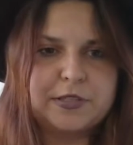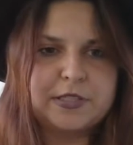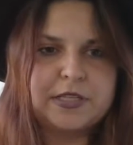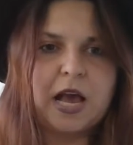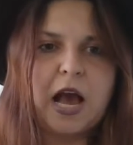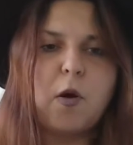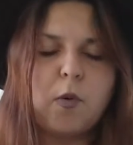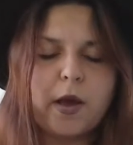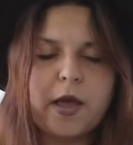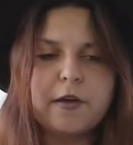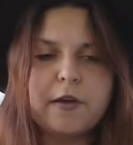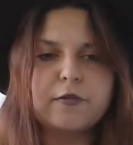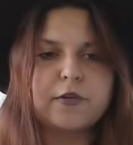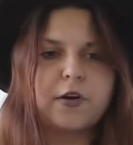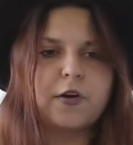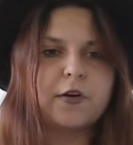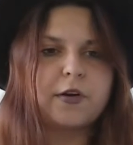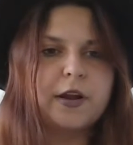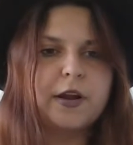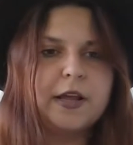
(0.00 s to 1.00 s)
However,
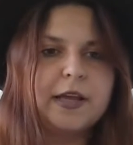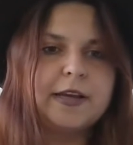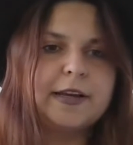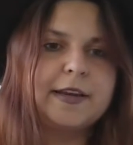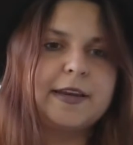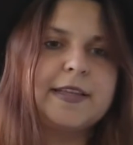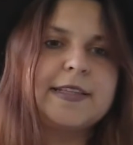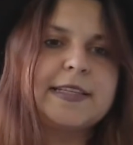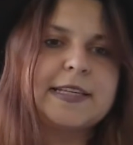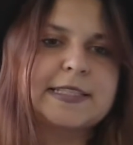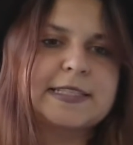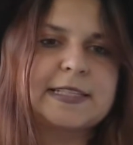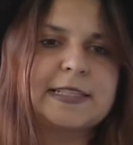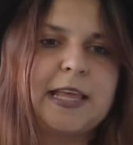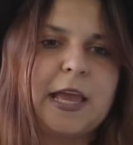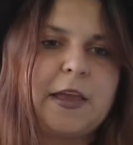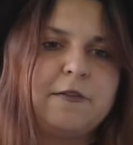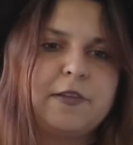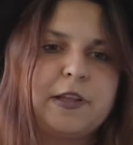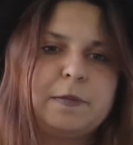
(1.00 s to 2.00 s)
critics
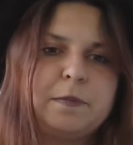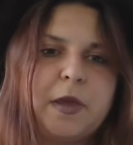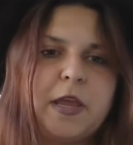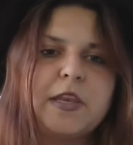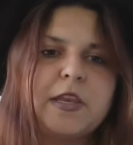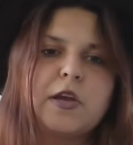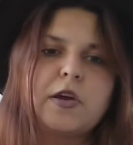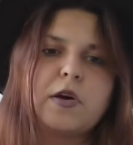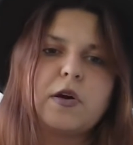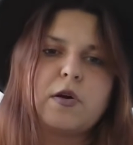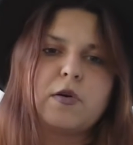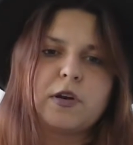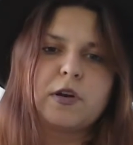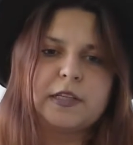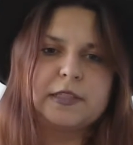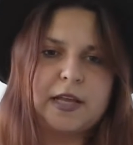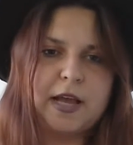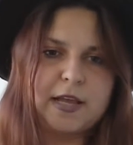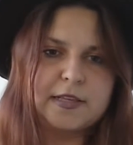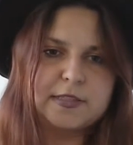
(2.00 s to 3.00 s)
claim that many
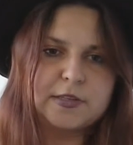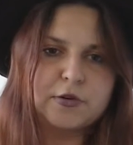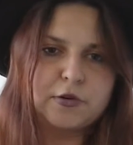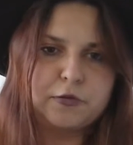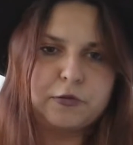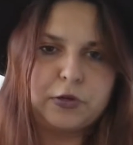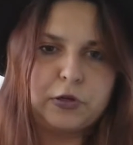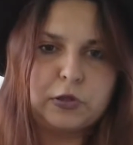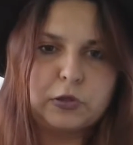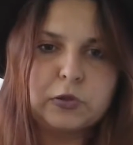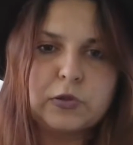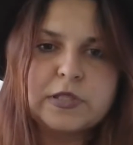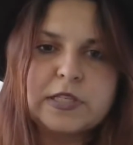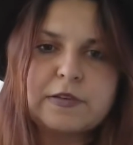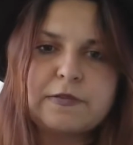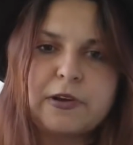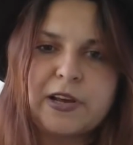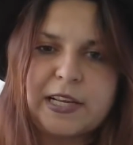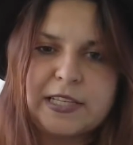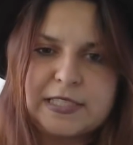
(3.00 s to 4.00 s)
organizers of inclusive
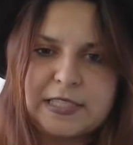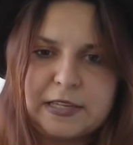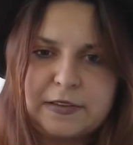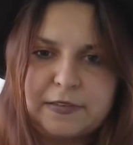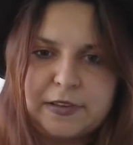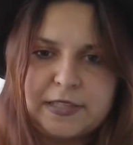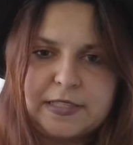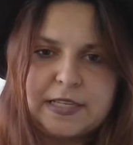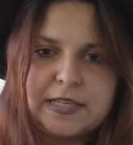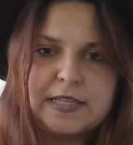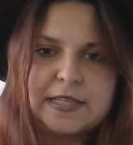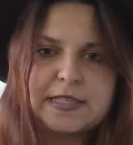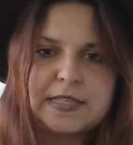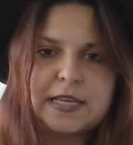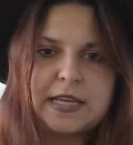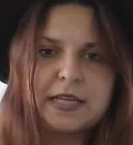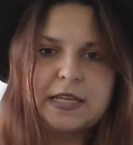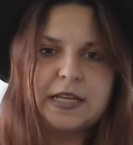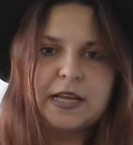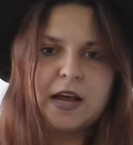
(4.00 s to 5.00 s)
activities
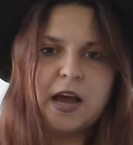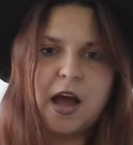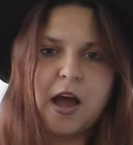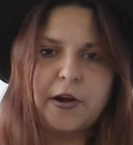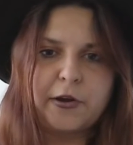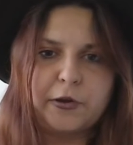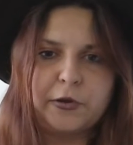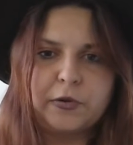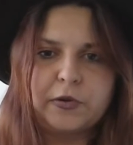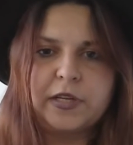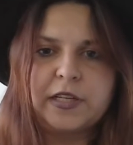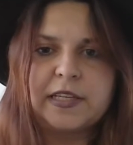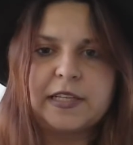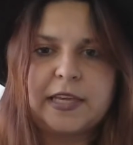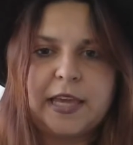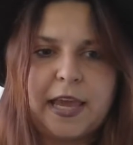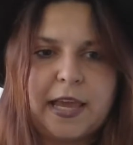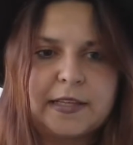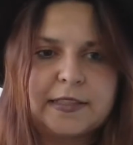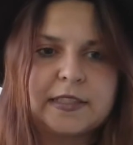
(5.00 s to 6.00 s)
are
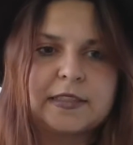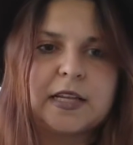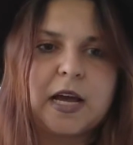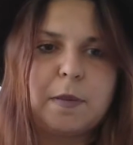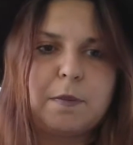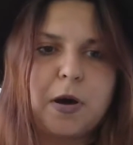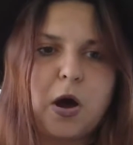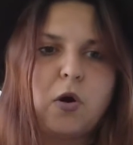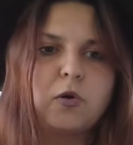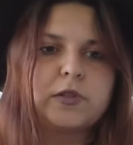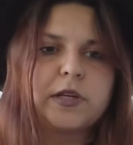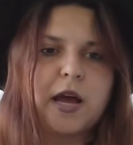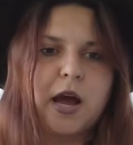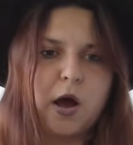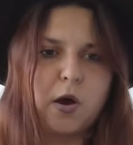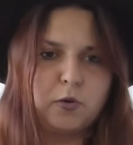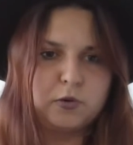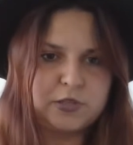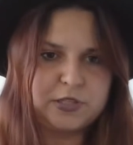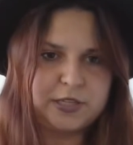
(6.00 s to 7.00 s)
uneducated about
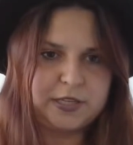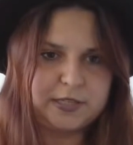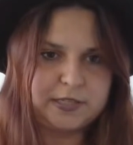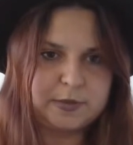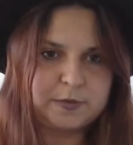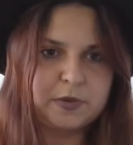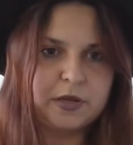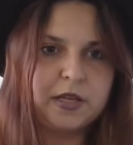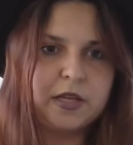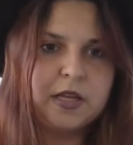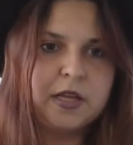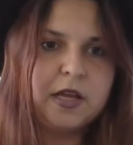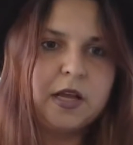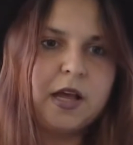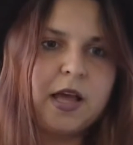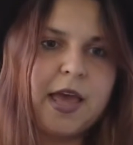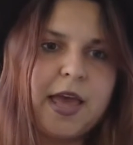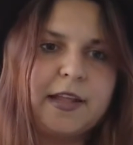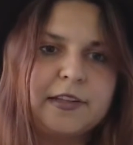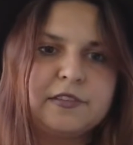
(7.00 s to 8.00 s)
autism
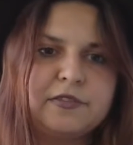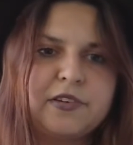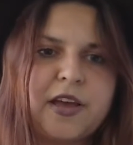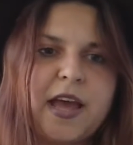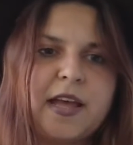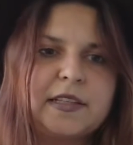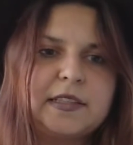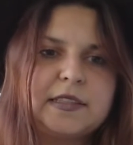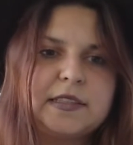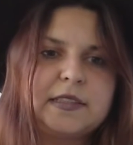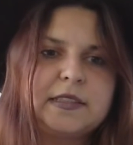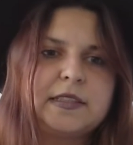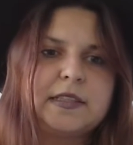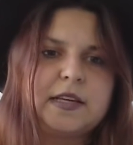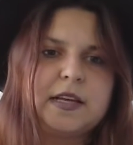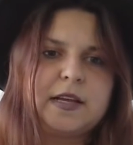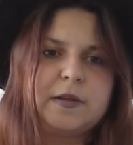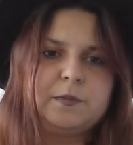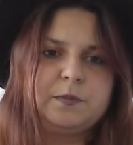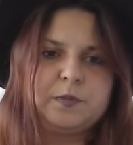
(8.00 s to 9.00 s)
and that
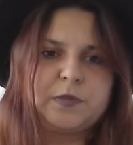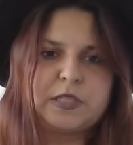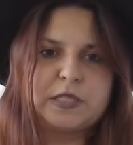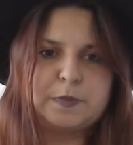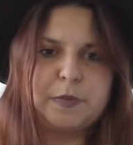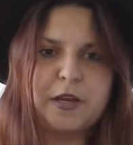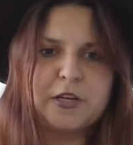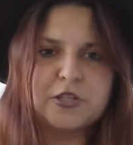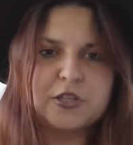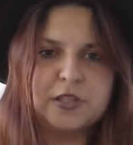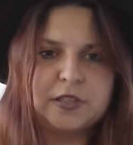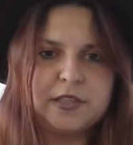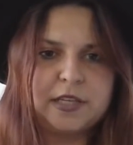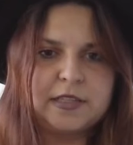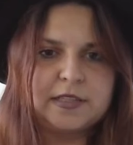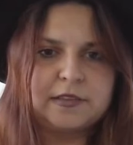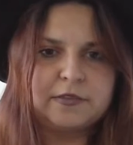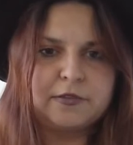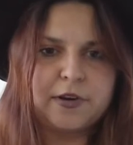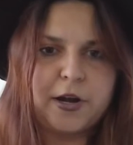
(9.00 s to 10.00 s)
special need
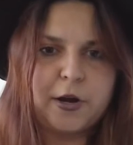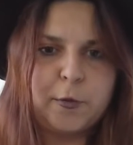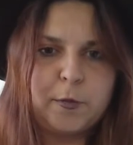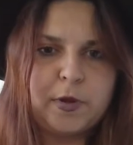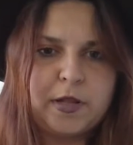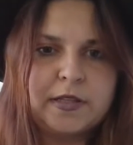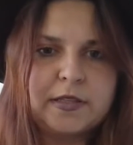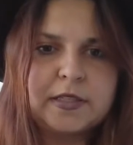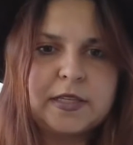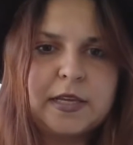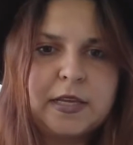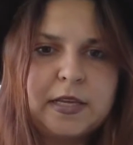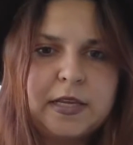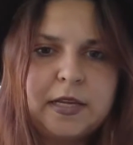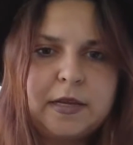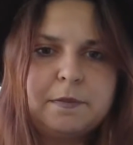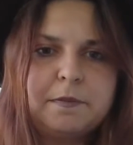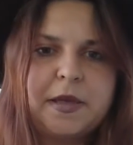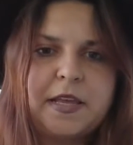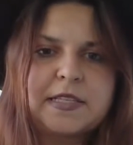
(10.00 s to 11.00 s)
environment
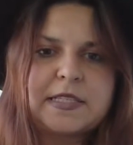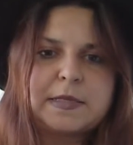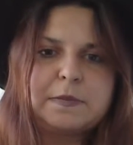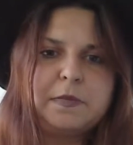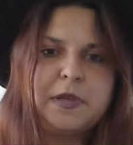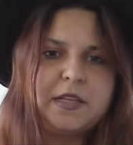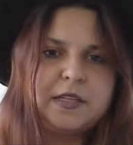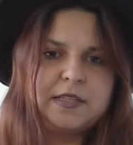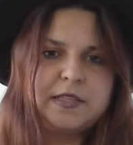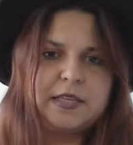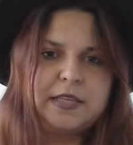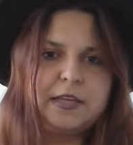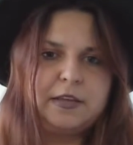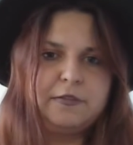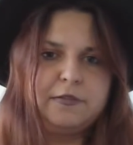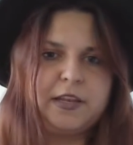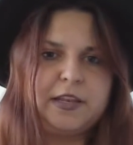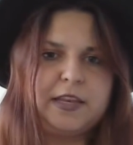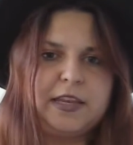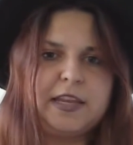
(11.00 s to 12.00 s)
best meet
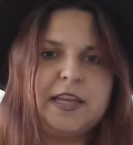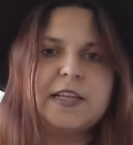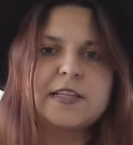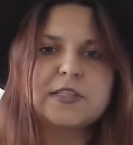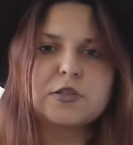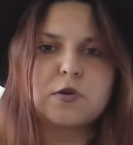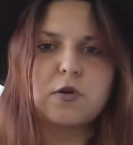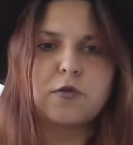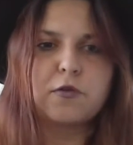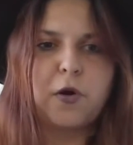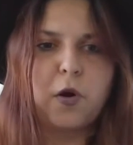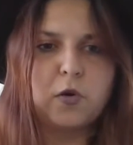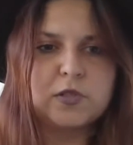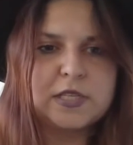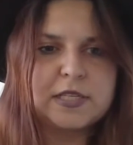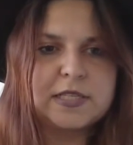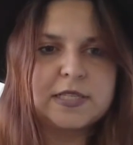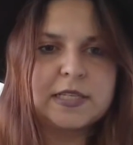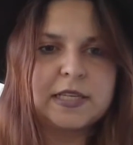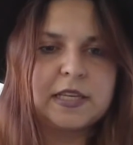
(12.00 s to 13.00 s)
the needs of
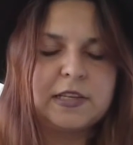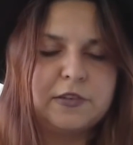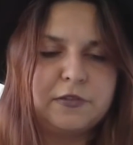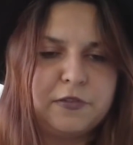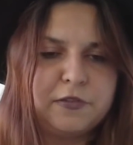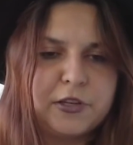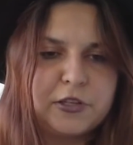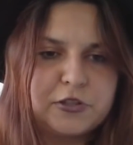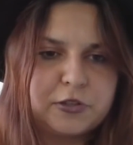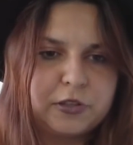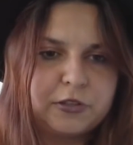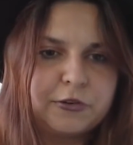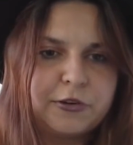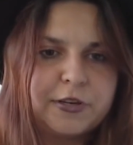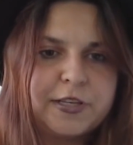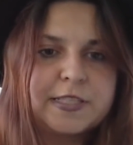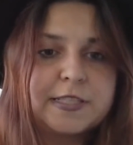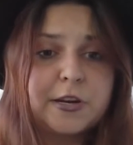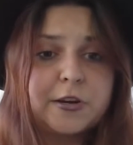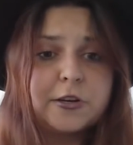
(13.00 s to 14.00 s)
autistic individual.
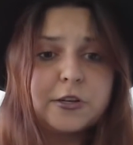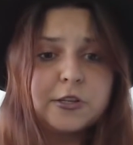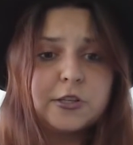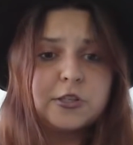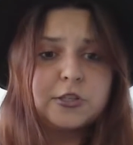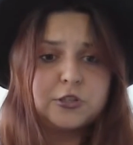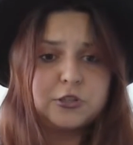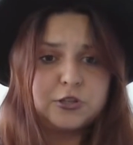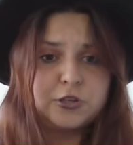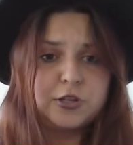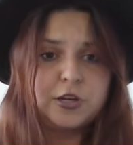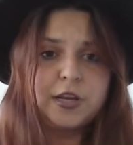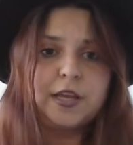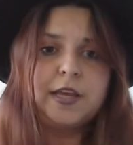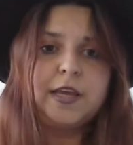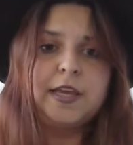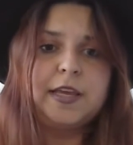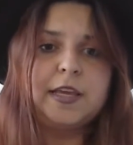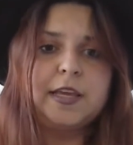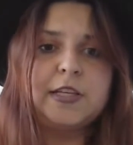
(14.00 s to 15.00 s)
Research
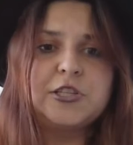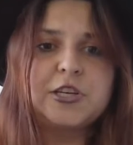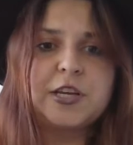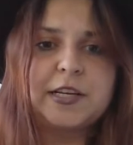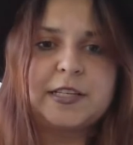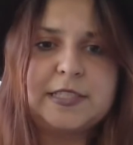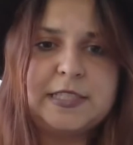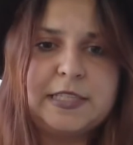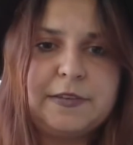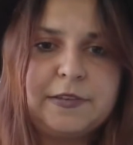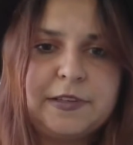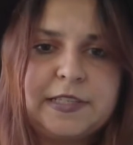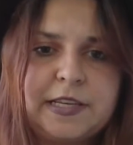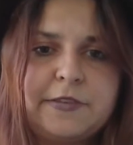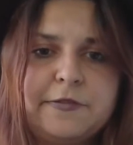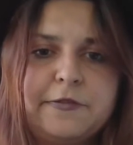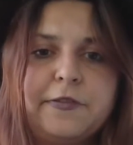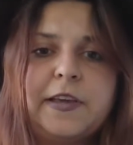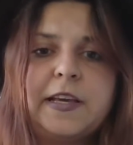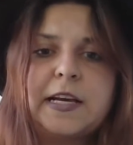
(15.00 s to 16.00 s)
each activity and
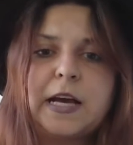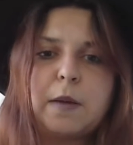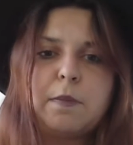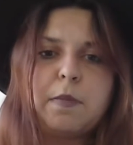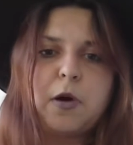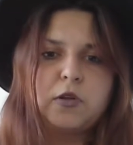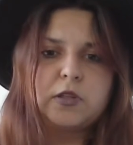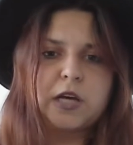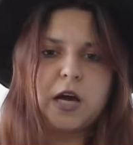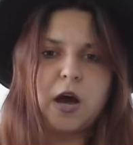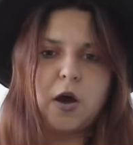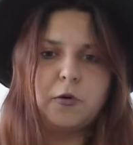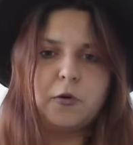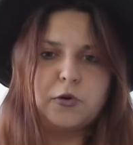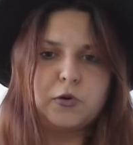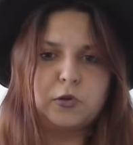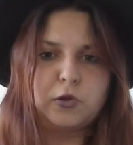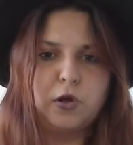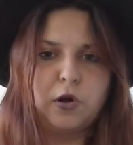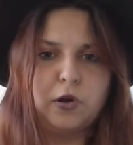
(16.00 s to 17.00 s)
think about how you
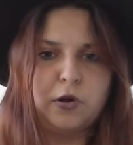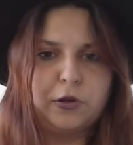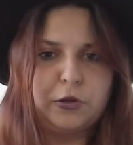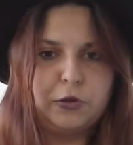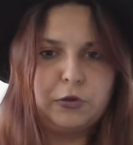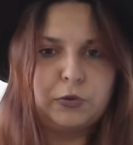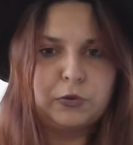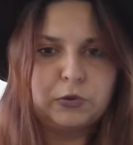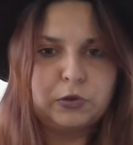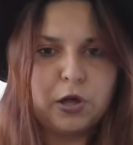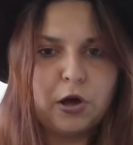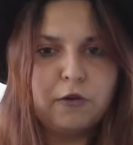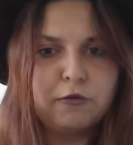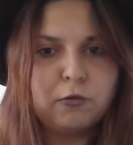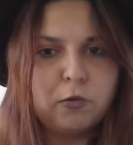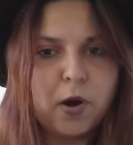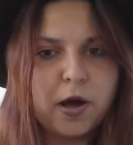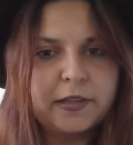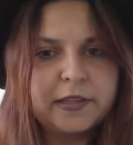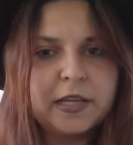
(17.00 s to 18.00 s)
loved
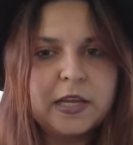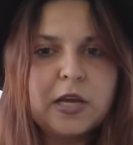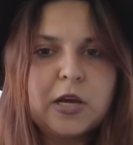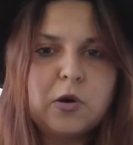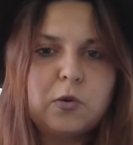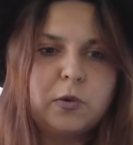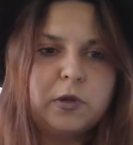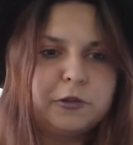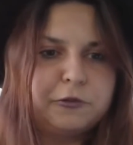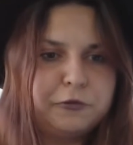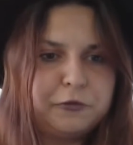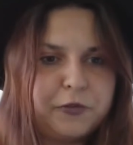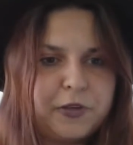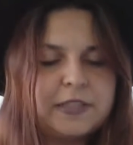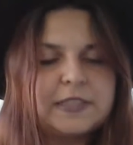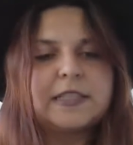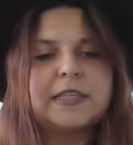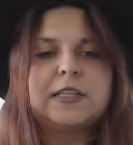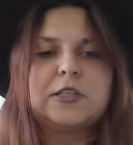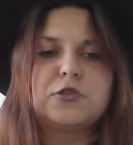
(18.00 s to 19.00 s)
one will fit
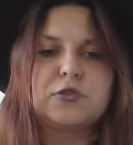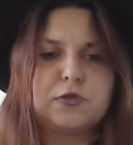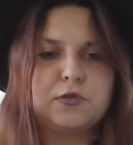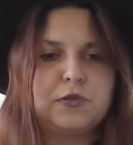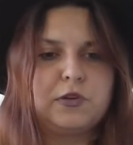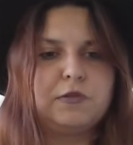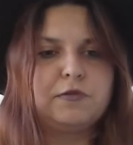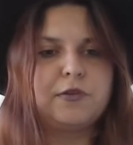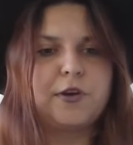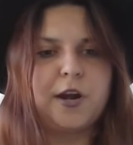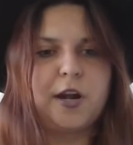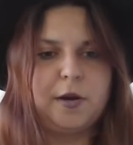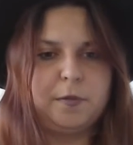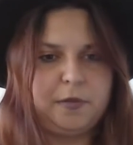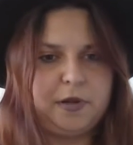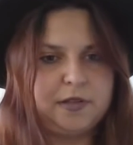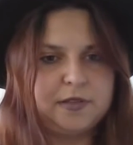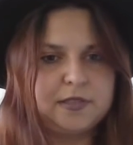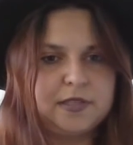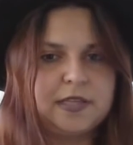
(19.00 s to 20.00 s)
into
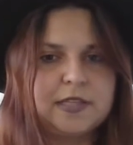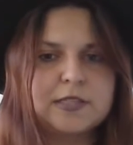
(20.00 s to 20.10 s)
environment. So